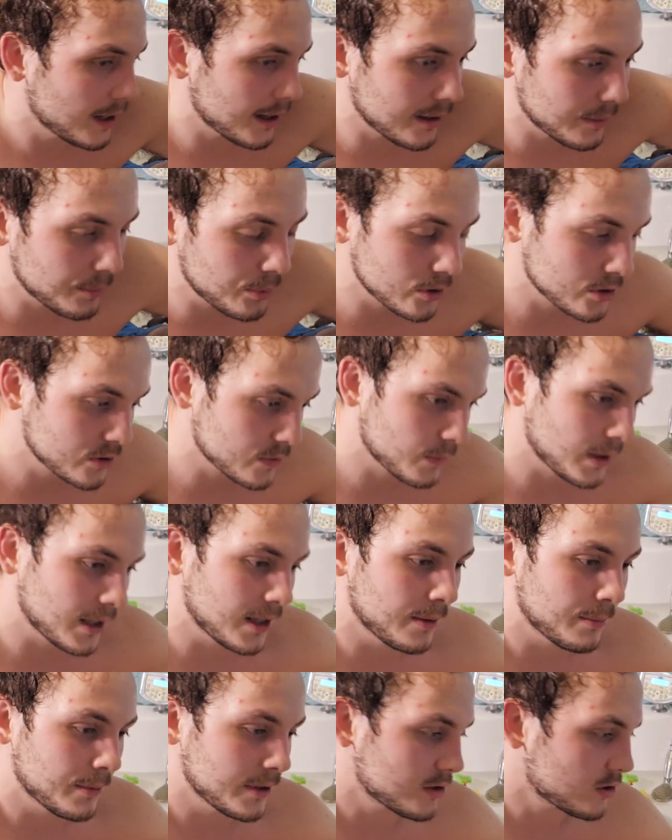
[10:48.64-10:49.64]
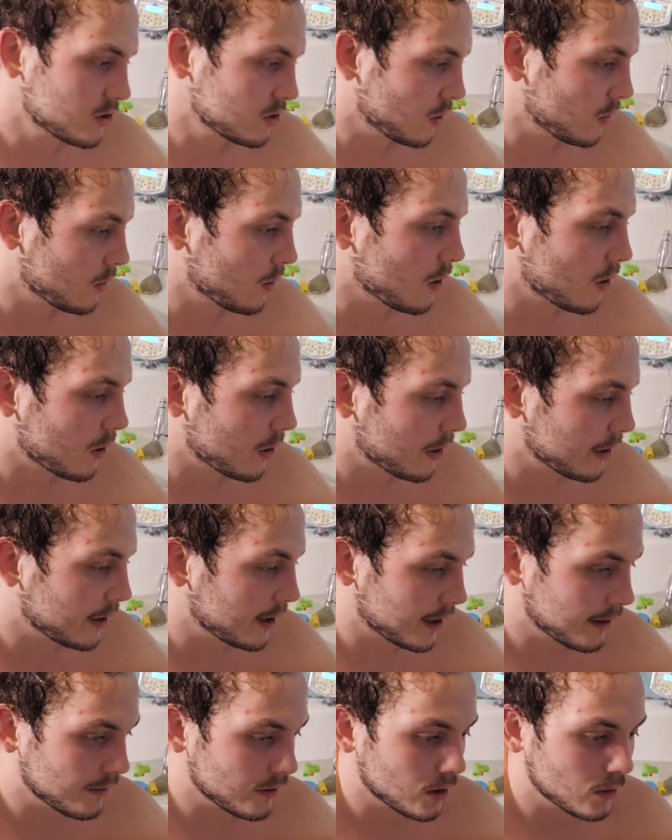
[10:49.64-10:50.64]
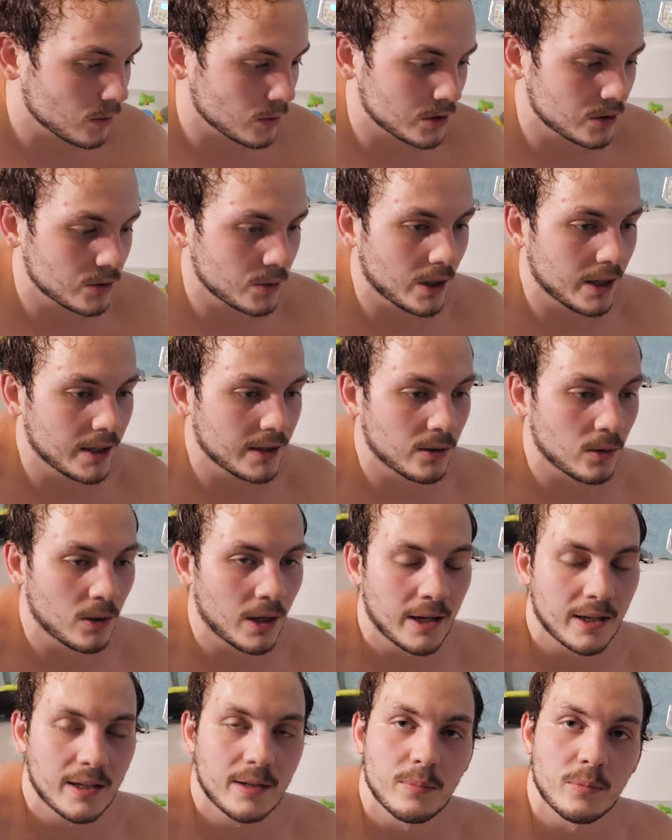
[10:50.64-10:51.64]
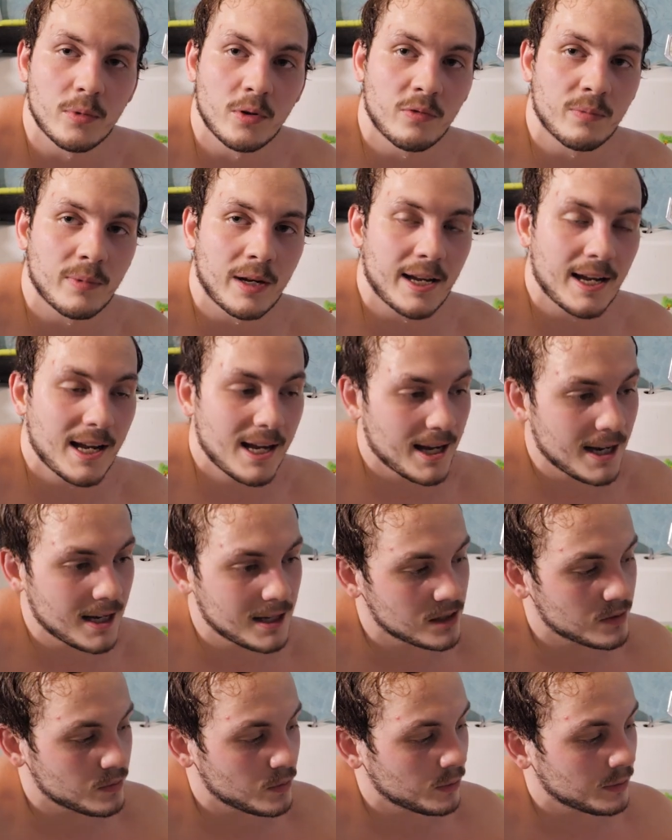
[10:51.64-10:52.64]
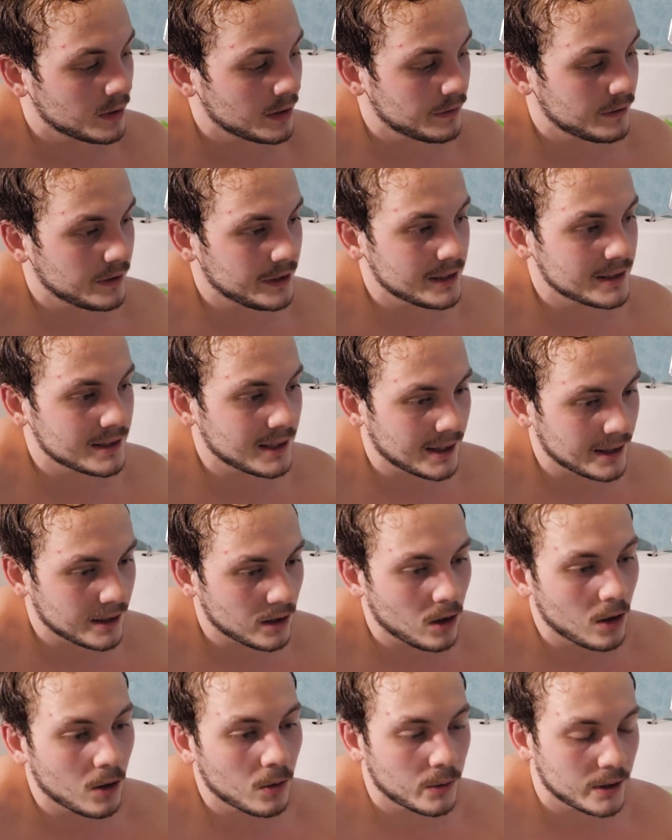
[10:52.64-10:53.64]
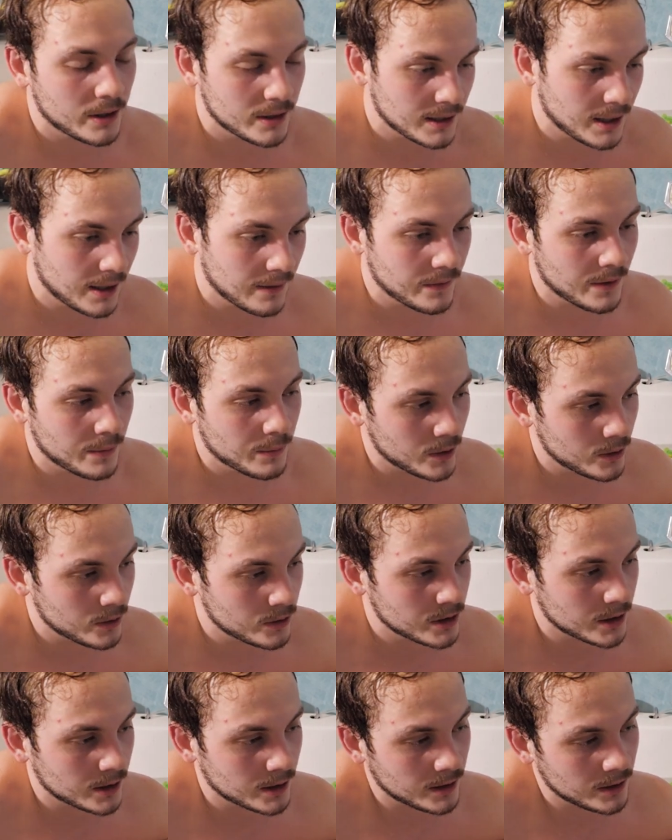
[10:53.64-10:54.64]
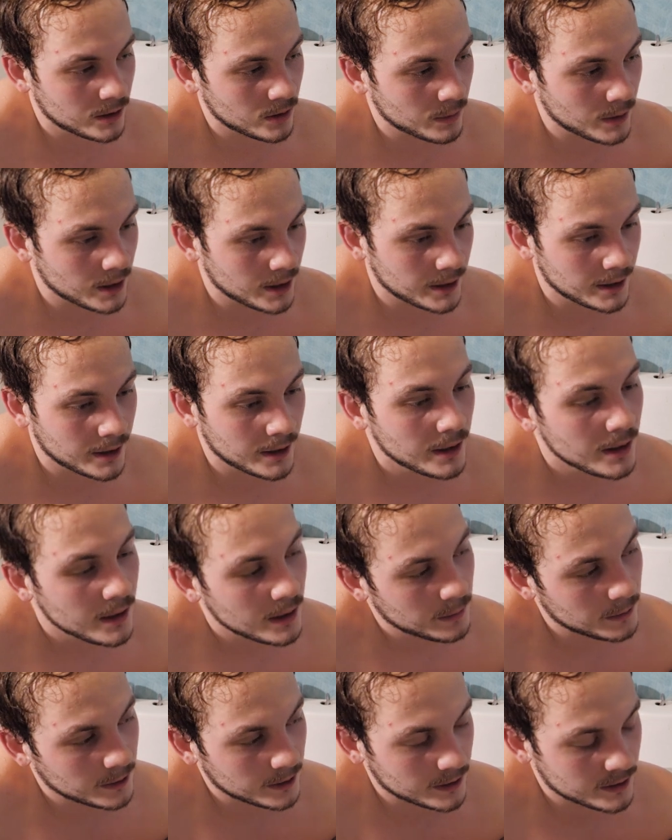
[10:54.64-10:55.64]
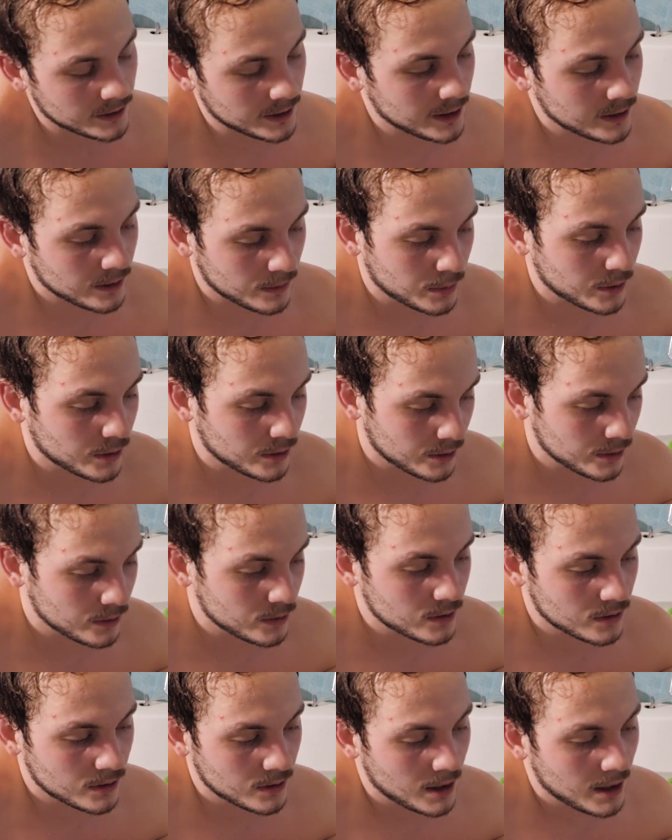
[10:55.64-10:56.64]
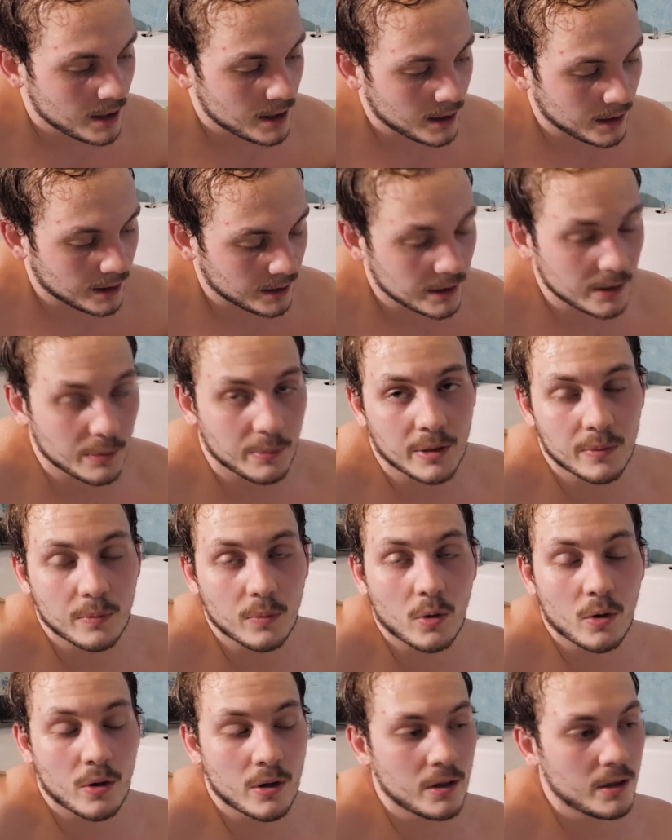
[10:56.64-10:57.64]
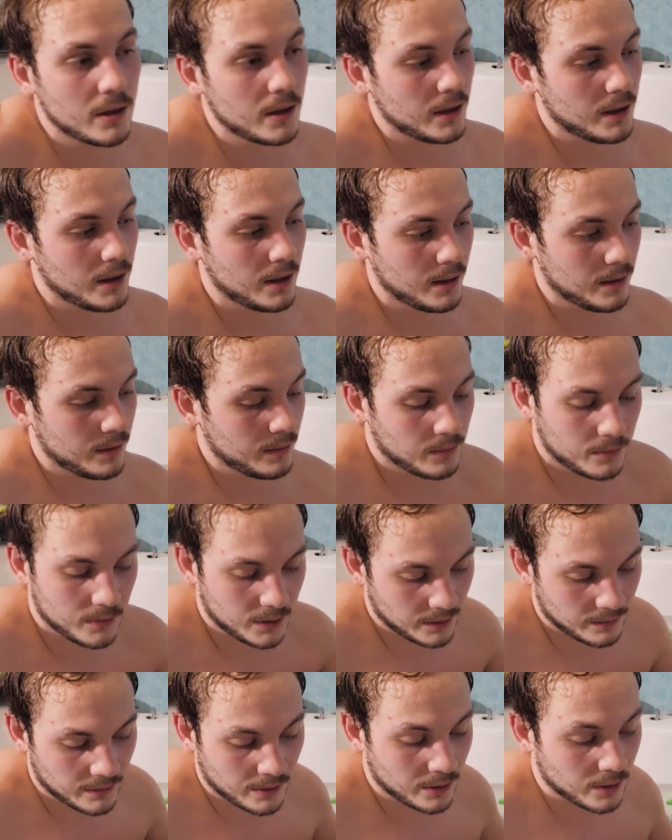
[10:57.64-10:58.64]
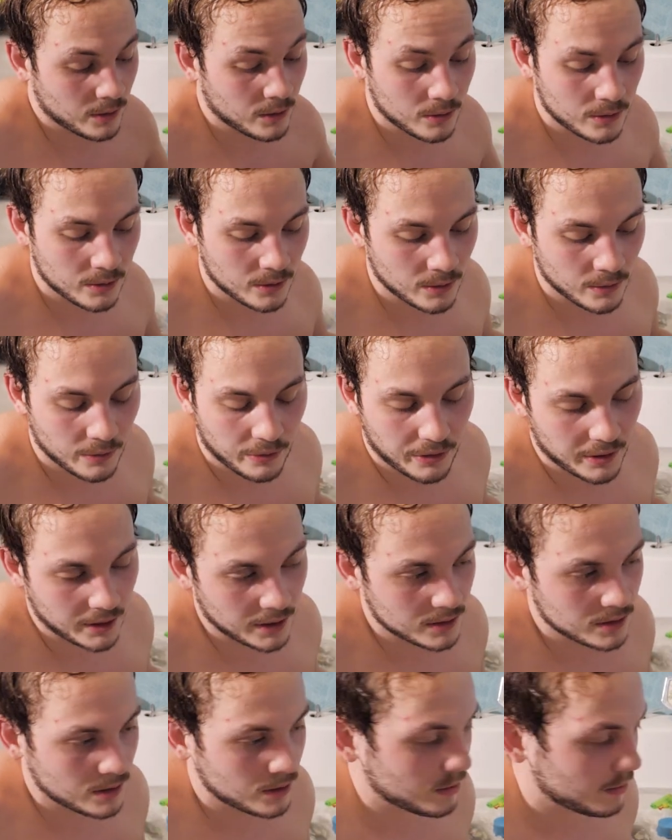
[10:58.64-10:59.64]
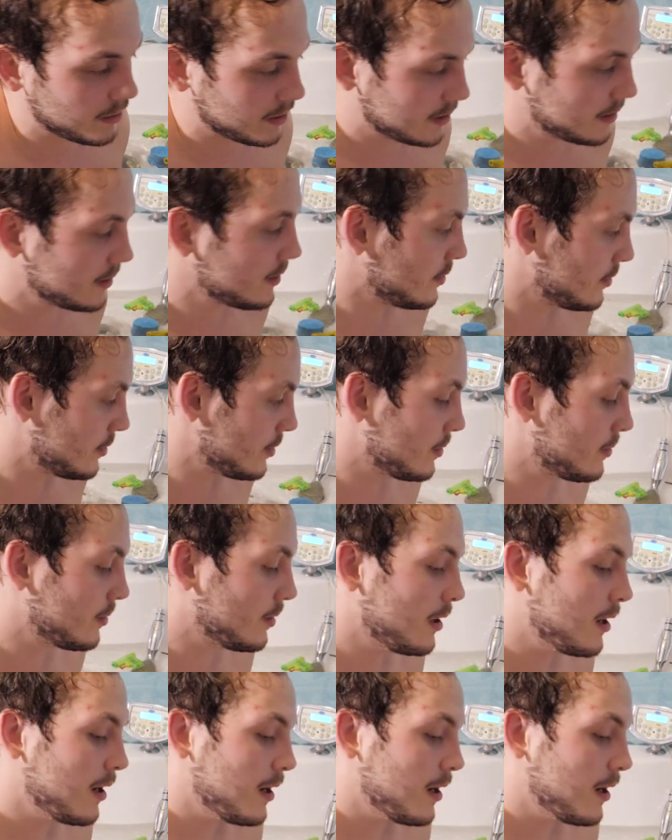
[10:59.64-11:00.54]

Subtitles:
I pushed my limits so hard. I've always tried to like move my hands, move my feet, like always have the motion in your body, because then you produce a little bit more, even though you don't think so, but you do.